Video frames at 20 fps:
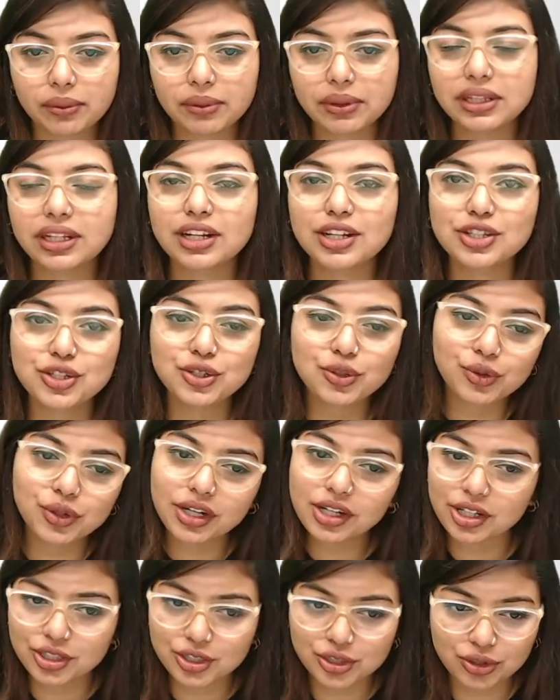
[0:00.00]
that is neural
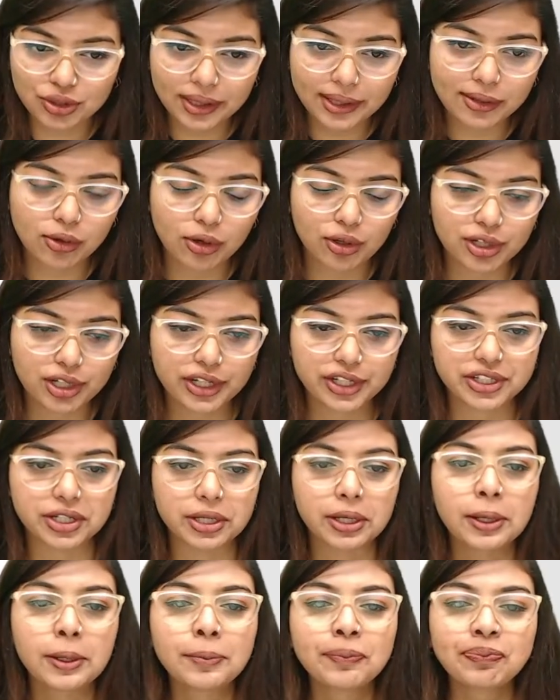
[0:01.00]
control and coordination.
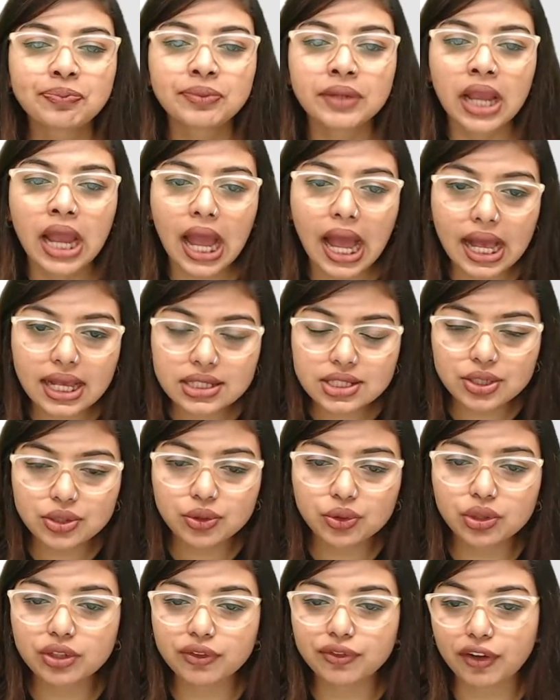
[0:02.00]
As you
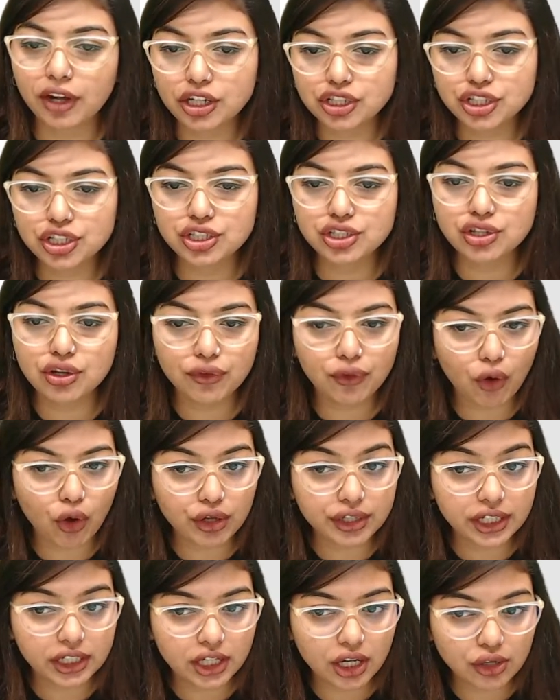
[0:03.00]
know, the functions of
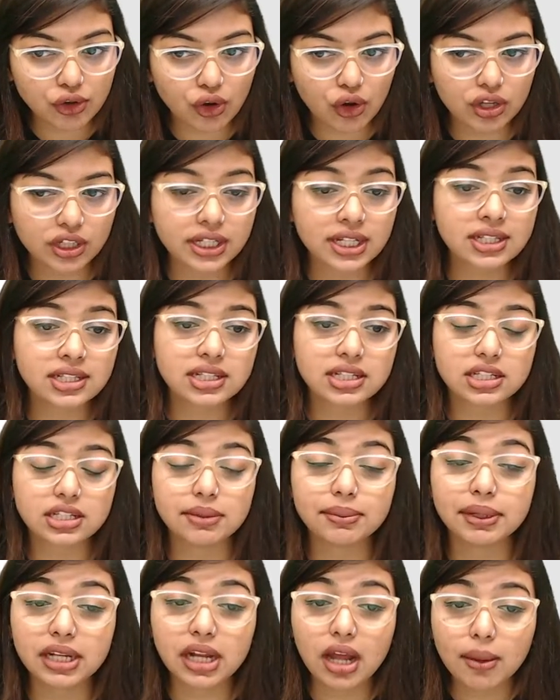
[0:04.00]
organ and organ system
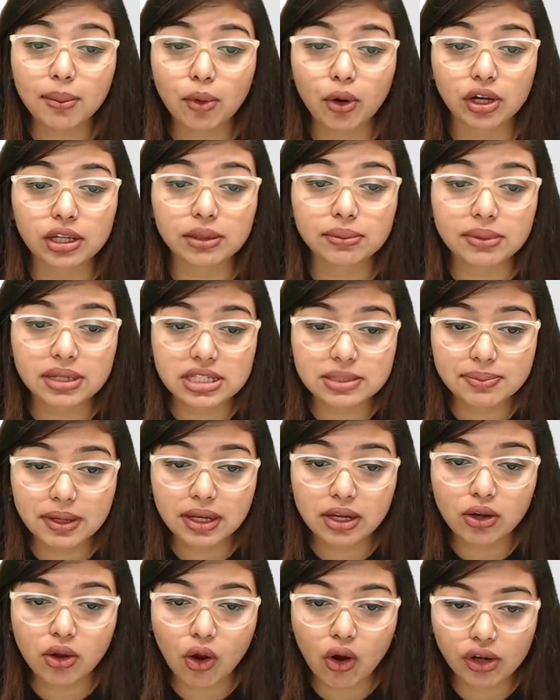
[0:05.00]
in our body must be
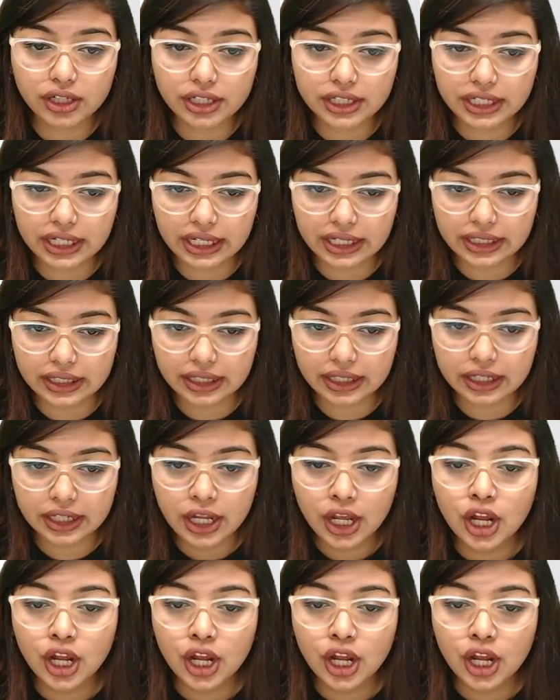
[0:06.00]
coordinated